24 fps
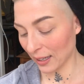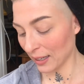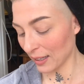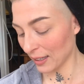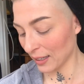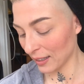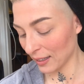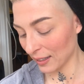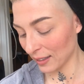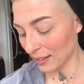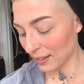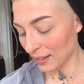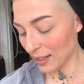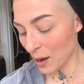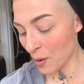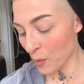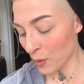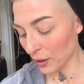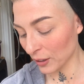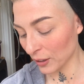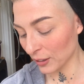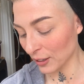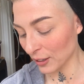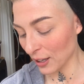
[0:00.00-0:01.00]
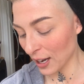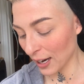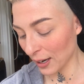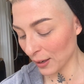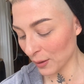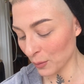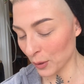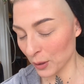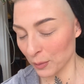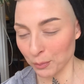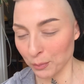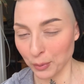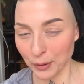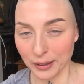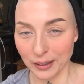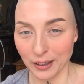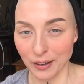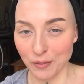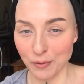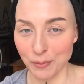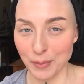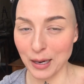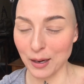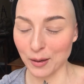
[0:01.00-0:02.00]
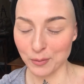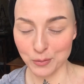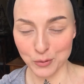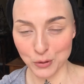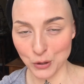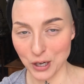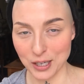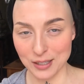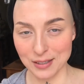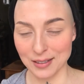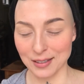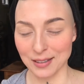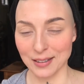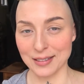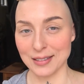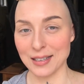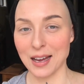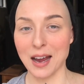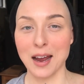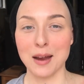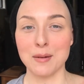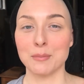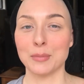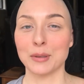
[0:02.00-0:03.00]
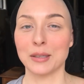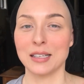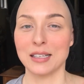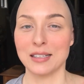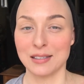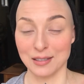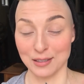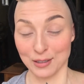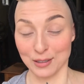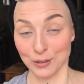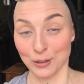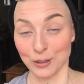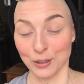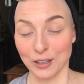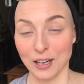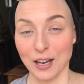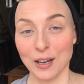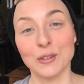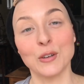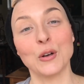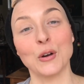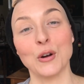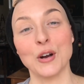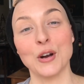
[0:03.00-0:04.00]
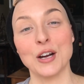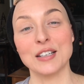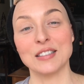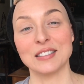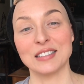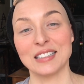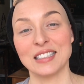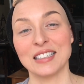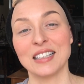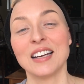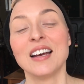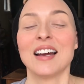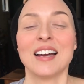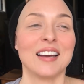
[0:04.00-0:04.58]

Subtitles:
And they were in line with plenty of makeup trends at the time, but they still look kind of crazy.